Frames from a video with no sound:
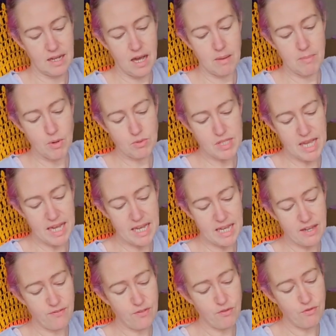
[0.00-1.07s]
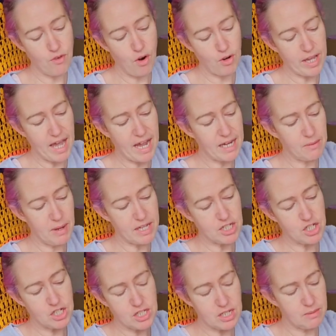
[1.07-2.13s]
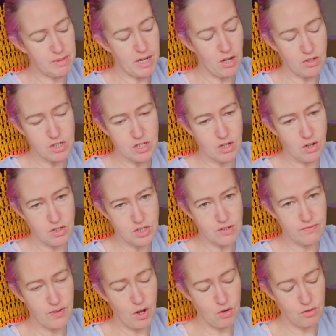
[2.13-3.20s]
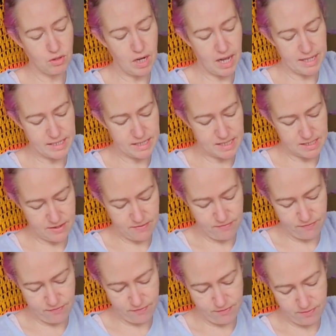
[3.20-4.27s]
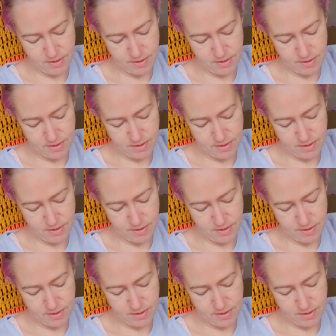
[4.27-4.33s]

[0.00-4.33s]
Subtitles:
a mosaic, if you frog it anyway, it's just going to be lots and lots of long lines of